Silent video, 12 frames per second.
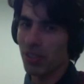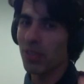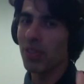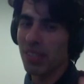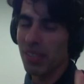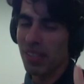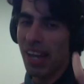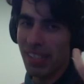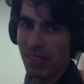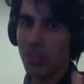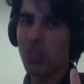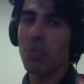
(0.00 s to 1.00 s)
so it's an
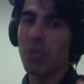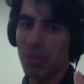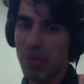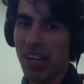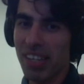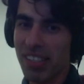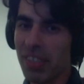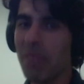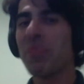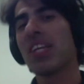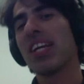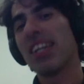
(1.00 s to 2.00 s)
isotropic part
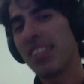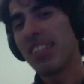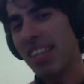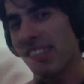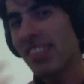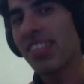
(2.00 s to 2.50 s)
than